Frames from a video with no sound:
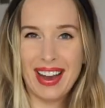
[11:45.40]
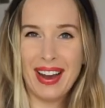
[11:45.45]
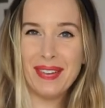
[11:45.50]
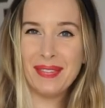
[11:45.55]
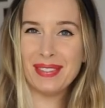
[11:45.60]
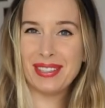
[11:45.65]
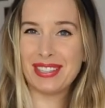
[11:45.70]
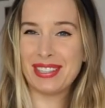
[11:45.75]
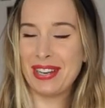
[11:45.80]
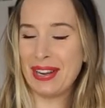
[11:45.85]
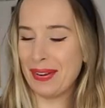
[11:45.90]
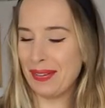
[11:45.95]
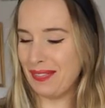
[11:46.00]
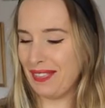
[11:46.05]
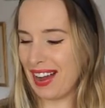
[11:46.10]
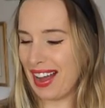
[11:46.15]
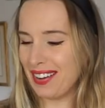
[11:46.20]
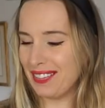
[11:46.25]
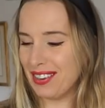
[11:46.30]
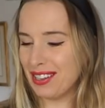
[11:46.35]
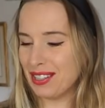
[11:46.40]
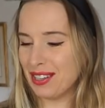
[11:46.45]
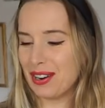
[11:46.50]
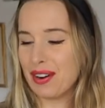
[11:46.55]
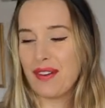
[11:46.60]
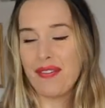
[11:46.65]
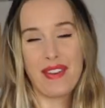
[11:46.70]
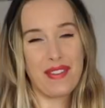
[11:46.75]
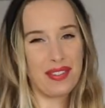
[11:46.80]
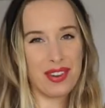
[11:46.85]
comes to
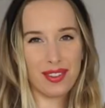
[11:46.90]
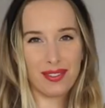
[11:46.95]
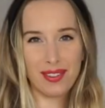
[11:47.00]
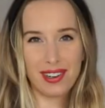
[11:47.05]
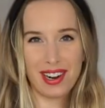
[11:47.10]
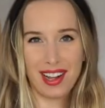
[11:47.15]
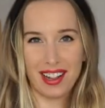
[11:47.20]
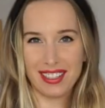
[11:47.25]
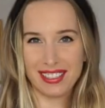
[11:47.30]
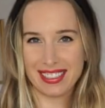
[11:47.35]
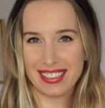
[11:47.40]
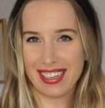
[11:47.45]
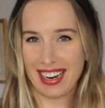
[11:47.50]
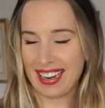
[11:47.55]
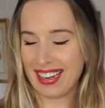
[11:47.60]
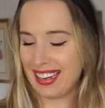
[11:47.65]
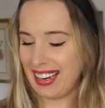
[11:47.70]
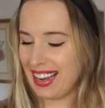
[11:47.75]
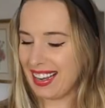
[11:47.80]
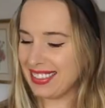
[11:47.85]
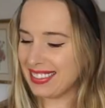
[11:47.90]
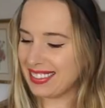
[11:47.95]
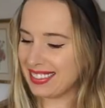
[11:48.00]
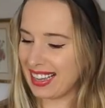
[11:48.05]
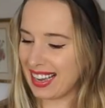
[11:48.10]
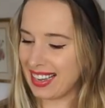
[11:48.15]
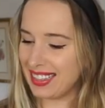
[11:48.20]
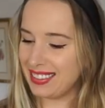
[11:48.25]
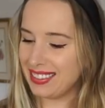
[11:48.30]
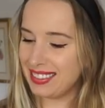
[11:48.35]

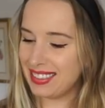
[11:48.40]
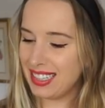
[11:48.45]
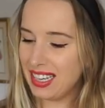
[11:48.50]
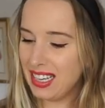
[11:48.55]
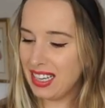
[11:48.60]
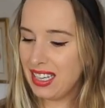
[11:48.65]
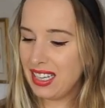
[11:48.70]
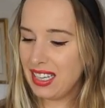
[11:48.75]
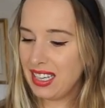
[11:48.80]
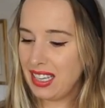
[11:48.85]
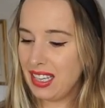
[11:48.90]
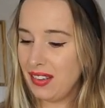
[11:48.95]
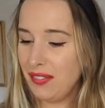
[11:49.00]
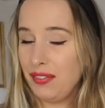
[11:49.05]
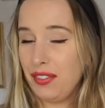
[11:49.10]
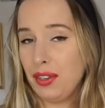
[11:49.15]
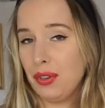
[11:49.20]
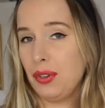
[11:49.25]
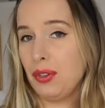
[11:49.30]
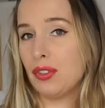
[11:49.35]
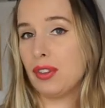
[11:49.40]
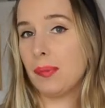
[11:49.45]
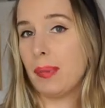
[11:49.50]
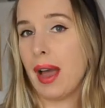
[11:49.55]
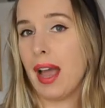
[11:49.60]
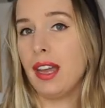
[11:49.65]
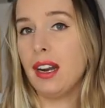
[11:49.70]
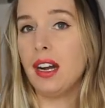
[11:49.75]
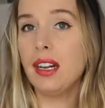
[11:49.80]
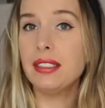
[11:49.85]
$553.98 if you use the
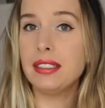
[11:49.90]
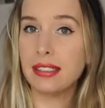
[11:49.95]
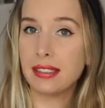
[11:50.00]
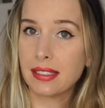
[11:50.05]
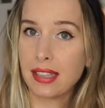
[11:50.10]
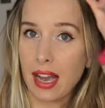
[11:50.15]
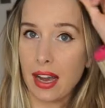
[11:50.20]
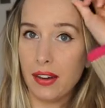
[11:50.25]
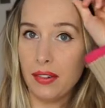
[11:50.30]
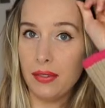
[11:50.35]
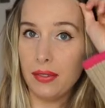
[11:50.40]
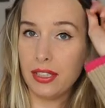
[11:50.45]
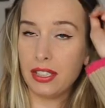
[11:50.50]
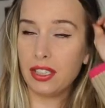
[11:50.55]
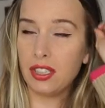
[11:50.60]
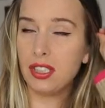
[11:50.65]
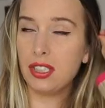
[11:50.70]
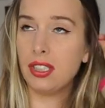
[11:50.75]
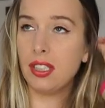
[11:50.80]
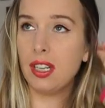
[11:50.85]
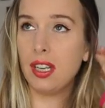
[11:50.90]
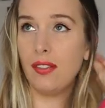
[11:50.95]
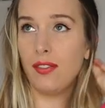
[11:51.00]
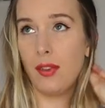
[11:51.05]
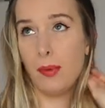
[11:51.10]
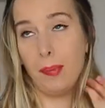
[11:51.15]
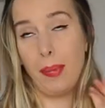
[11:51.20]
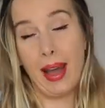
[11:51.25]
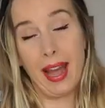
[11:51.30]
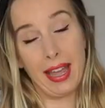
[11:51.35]
buy it all discount, which if
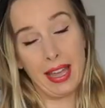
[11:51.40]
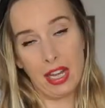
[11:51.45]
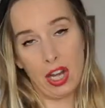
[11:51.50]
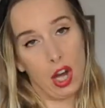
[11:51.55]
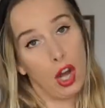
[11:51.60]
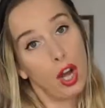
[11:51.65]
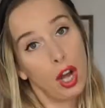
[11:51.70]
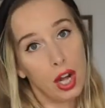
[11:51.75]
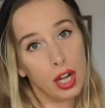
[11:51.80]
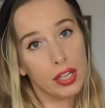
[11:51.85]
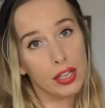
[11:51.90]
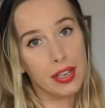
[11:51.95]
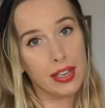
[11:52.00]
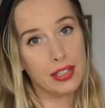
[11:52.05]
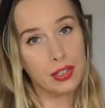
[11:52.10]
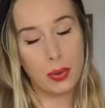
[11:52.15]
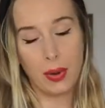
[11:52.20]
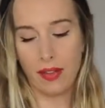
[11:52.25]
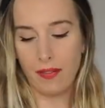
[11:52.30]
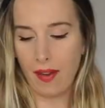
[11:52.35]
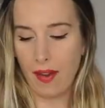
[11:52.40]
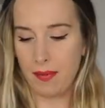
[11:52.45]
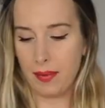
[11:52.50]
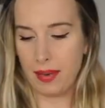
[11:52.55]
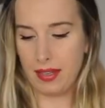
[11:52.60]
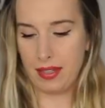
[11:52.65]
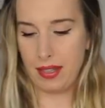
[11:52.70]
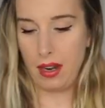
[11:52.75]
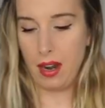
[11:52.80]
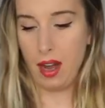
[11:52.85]
you buy it all, you get
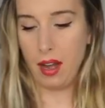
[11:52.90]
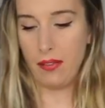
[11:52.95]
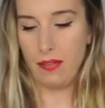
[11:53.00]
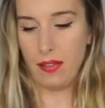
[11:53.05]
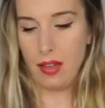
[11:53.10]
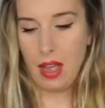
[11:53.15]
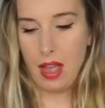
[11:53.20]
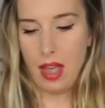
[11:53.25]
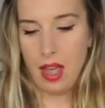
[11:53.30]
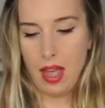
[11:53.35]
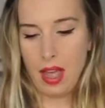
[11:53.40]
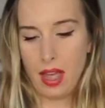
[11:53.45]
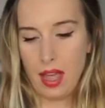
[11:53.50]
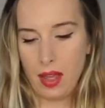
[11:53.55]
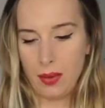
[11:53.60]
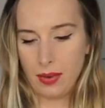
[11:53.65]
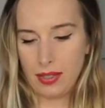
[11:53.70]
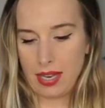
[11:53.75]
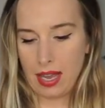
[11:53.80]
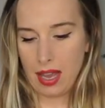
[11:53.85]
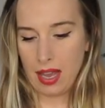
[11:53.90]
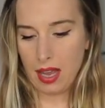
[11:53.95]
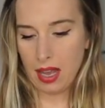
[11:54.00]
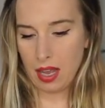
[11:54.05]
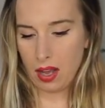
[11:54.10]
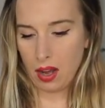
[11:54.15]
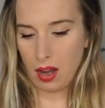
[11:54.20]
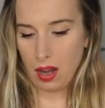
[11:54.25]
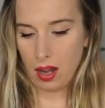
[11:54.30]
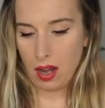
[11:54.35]
25% off. It would
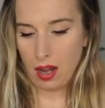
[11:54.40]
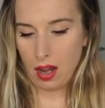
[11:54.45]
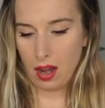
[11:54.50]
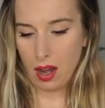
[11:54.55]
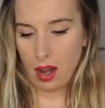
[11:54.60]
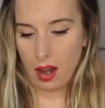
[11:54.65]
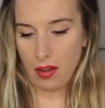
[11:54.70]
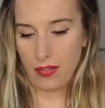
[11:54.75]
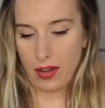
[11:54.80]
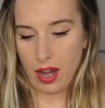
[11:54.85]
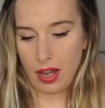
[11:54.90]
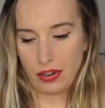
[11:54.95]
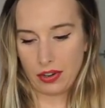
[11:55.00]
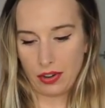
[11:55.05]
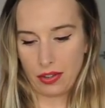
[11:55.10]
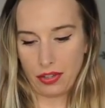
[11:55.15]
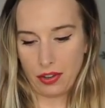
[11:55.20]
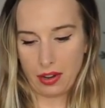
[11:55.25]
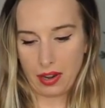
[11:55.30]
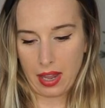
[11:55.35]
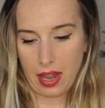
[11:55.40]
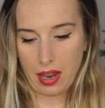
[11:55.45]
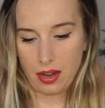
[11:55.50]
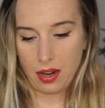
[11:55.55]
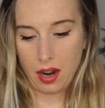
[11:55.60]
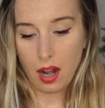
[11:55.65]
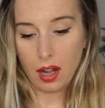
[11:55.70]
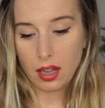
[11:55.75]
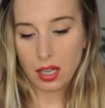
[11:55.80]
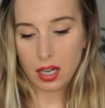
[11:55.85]
take off
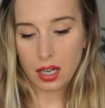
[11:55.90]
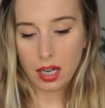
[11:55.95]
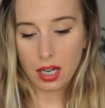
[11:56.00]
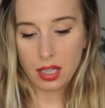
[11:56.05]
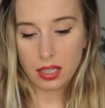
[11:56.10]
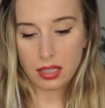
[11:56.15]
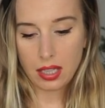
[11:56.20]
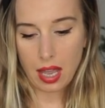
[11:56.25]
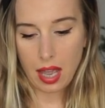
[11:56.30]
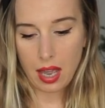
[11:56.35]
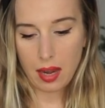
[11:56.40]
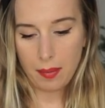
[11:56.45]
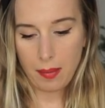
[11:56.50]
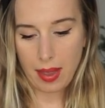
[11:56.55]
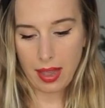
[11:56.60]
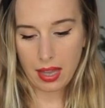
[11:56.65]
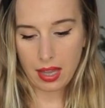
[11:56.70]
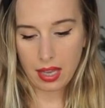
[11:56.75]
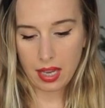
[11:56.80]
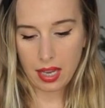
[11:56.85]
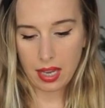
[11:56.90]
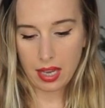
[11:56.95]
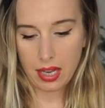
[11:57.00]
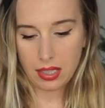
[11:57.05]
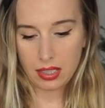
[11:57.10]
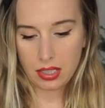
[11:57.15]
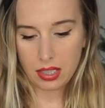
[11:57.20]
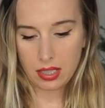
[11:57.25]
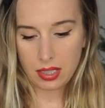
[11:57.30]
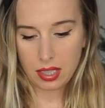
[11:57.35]
$138 and make
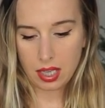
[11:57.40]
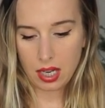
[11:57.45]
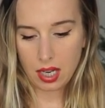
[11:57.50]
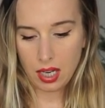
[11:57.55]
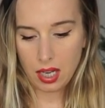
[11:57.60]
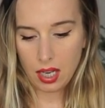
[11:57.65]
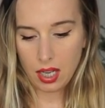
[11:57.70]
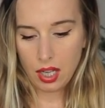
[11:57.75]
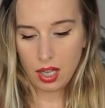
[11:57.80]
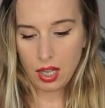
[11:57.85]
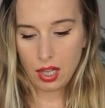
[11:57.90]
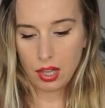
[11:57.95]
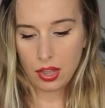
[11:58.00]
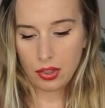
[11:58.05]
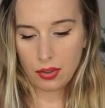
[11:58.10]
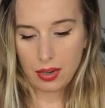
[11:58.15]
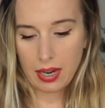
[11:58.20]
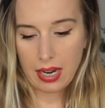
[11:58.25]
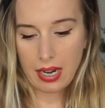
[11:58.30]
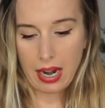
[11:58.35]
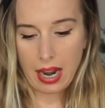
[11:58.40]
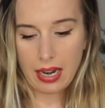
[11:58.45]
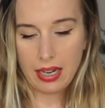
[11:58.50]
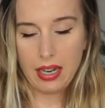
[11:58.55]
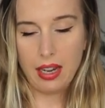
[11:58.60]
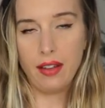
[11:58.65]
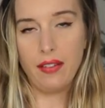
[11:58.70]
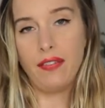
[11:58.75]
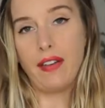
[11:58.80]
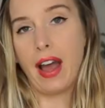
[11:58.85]
it
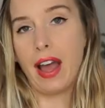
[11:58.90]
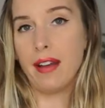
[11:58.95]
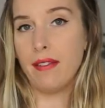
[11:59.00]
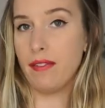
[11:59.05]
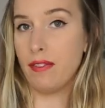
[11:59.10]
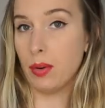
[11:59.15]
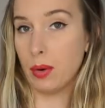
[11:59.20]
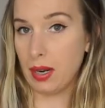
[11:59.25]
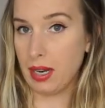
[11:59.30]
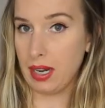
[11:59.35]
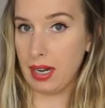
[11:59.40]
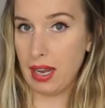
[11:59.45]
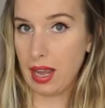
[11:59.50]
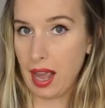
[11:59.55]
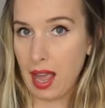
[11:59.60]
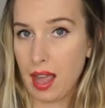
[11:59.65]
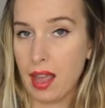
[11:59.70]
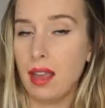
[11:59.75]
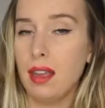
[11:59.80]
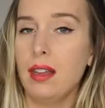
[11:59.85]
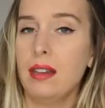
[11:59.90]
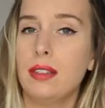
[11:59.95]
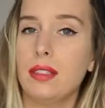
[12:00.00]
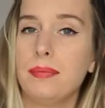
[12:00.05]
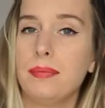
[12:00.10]
$395.48.